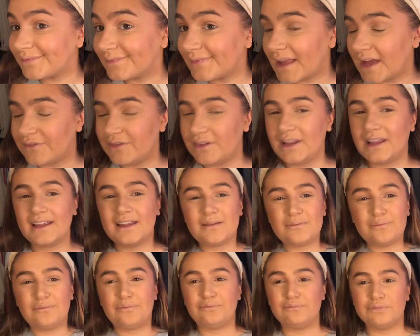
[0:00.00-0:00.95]
I feel like
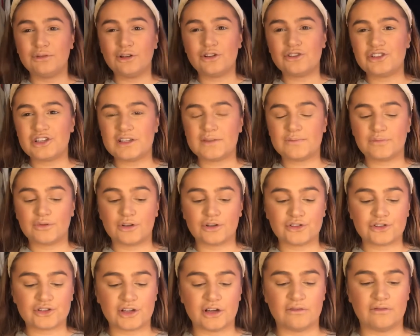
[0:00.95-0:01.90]
blush is
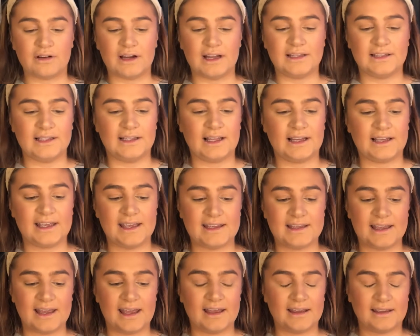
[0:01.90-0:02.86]
blush though, really. Like, it,
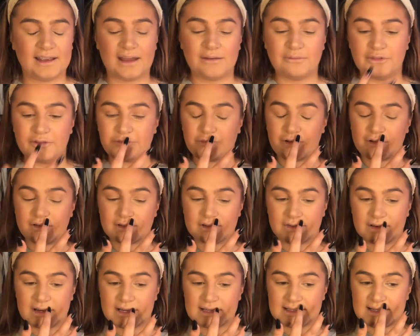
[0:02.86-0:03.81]
again, with bronzer,
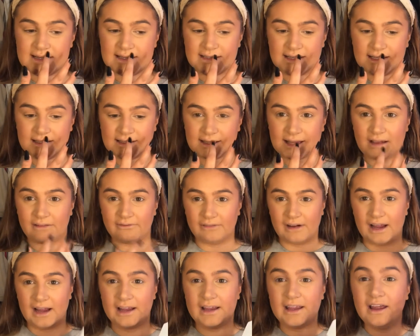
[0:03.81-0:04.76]
it is easy to get
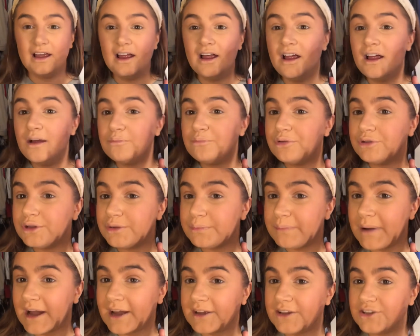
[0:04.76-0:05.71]
right. But the
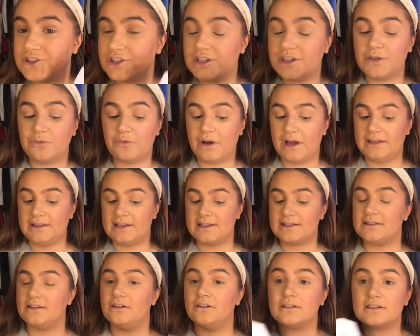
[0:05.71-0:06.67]
packaging, the way this
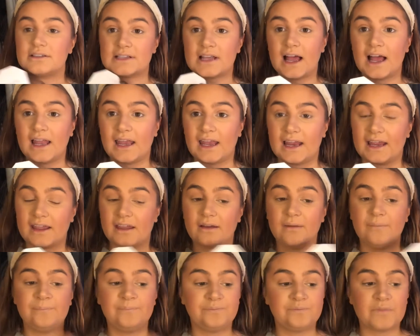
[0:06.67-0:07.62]
looks, like,
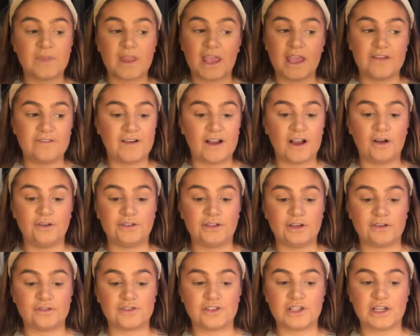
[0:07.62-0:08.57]
if I ordered
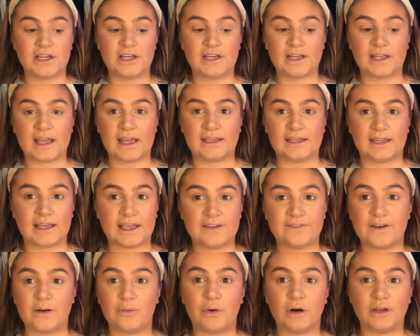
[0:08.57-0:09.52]
off Shein again, like, if I
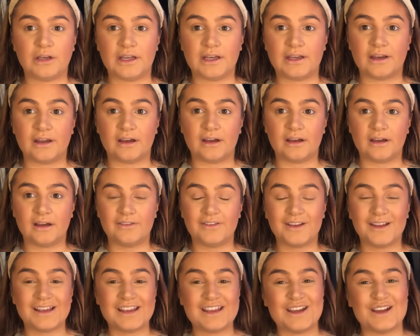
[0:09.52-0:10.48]
wanted a... I
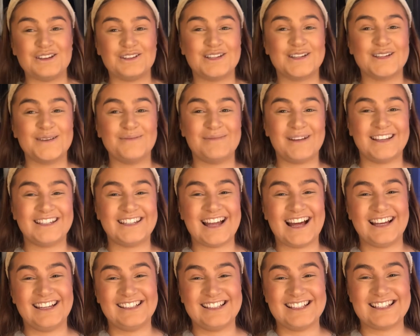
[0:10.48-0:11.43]
think, yeah, I just heard my
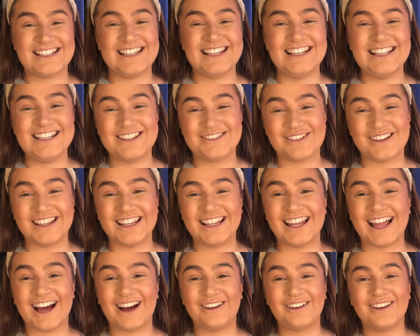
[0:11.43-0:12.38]
dad sneeze really
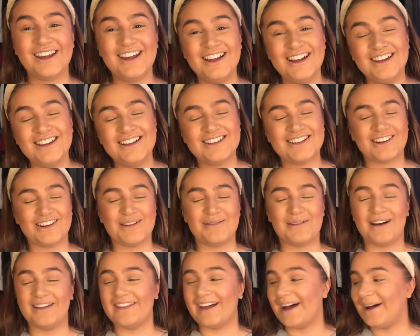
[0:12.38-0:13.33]
loud. Sorry
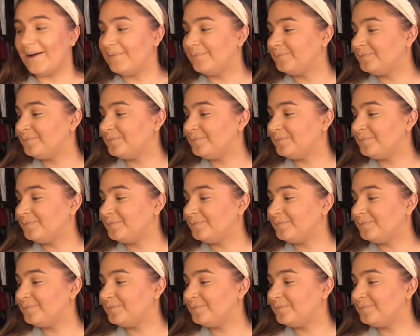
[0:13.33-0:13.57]
about that.